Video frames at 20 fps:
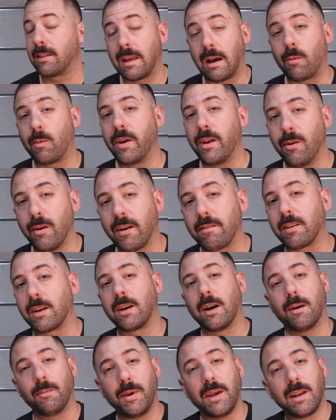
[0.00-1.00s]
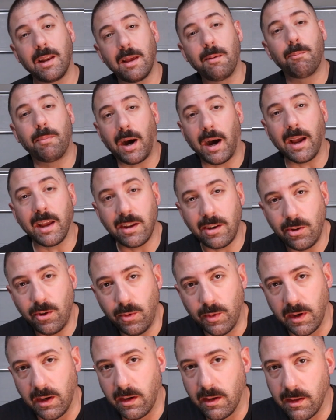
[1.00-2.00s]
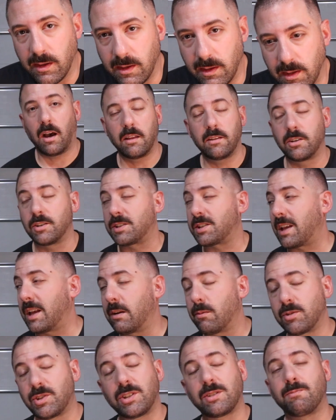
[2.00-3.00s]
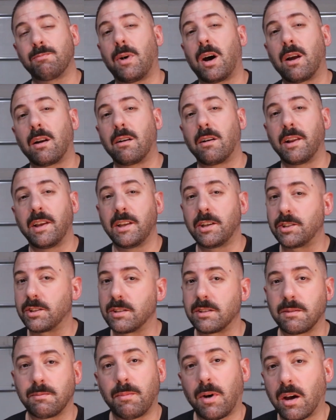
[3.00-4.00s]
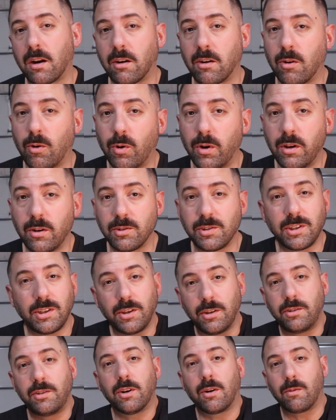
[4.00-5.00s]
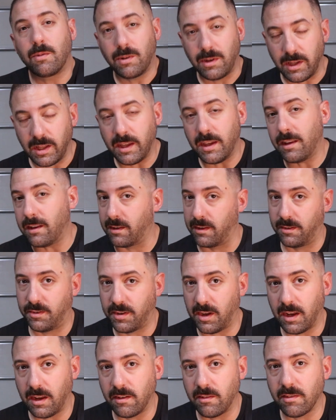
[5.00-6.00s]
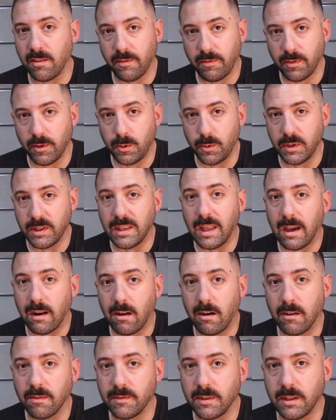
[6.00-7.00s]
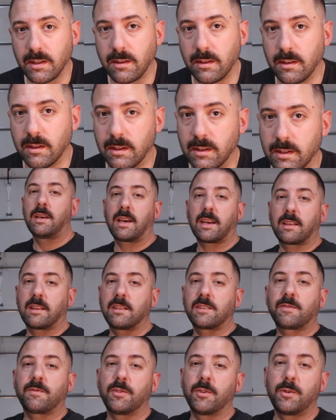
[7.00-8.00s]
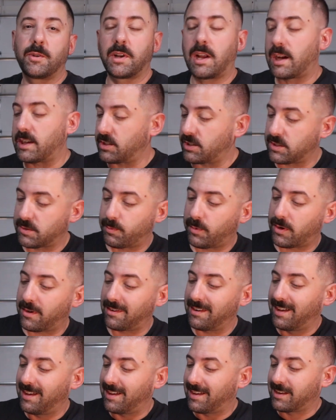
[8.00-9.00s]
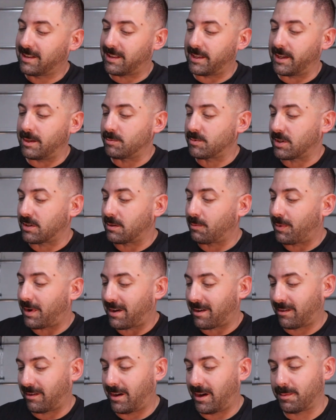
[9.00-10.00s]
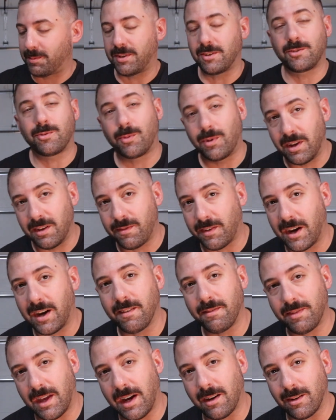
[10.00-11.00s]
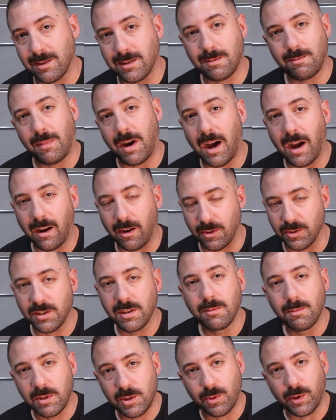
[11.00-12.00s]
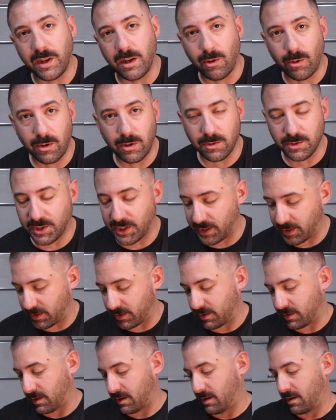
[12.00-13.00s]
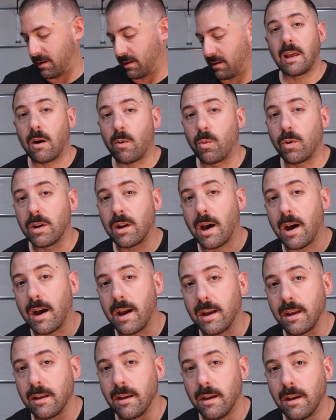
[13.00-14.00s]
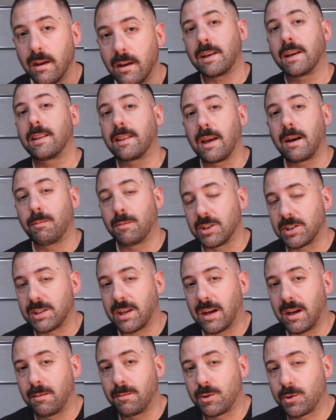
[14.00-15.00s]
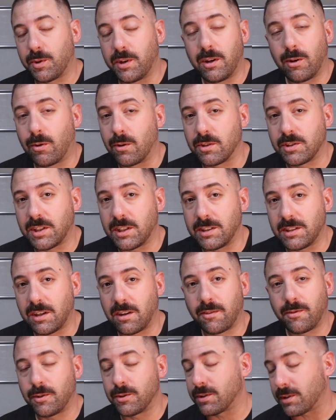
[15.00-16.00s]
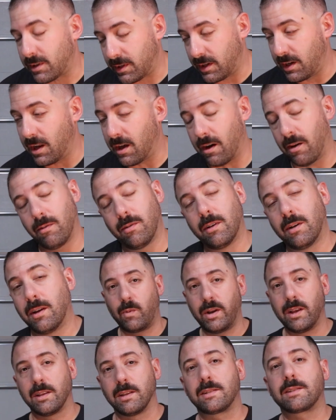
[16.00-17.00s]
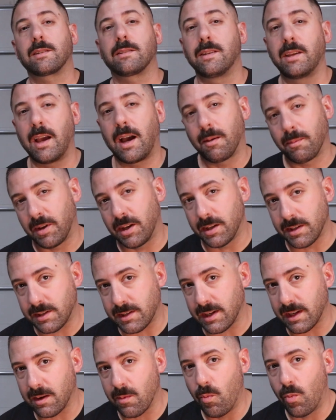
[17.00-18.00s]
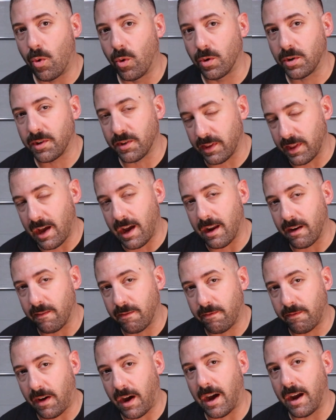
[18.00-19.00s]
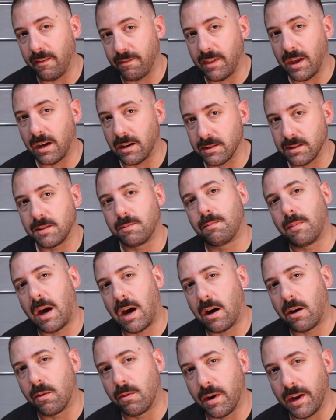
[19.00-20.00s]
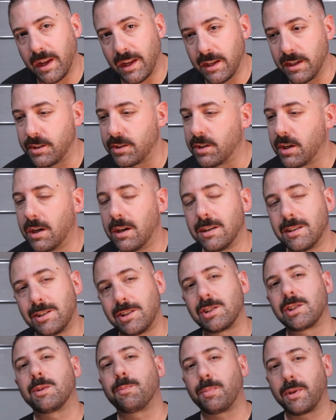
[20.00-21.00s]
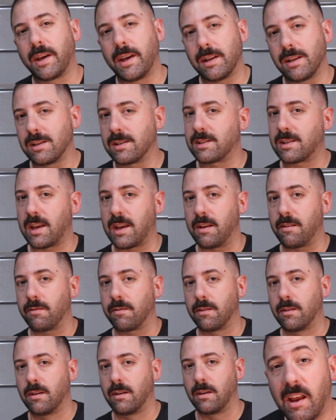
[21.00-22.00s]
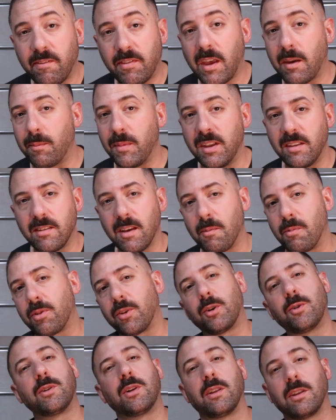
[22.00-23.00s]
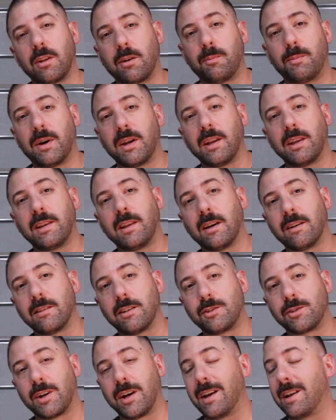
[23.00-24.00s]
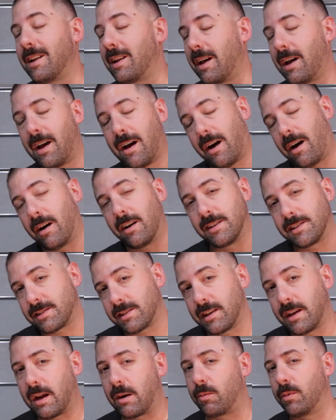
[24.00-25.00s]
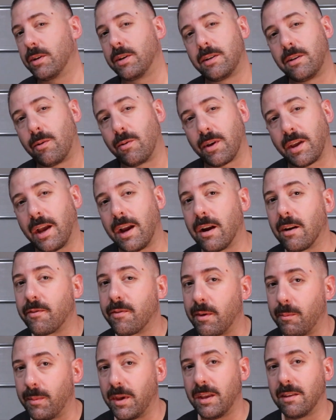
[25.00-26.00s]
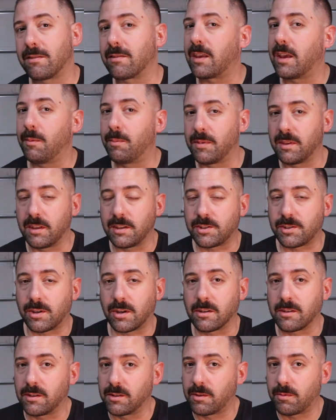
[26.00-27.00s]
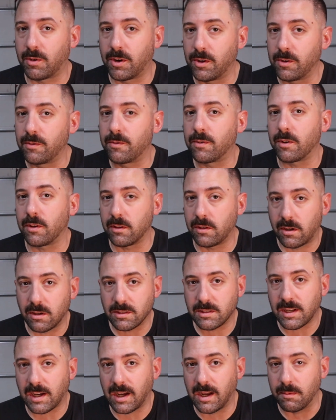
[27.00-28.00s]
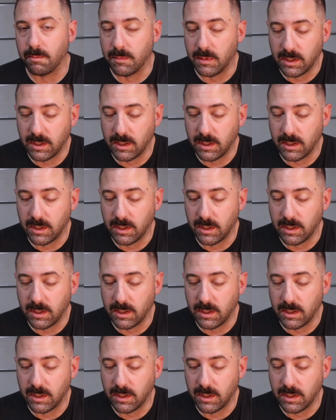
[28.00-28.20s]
That way you have to come in and buy a new one. Others say with just modern engines and modern oils, you don't need to change the fluid that often. Heck, this fluid I just bought claims on the bottle up to 25,000 miles between oil changes. Now, would I take that much time between oil change intervals? No. Realistically, I'm gonna stick more to that 5,000 mile range just to play it safe. If that means I'm throwing a little money down the drain, honestly, I really don't care if it means keeping this truck on the road for a long time.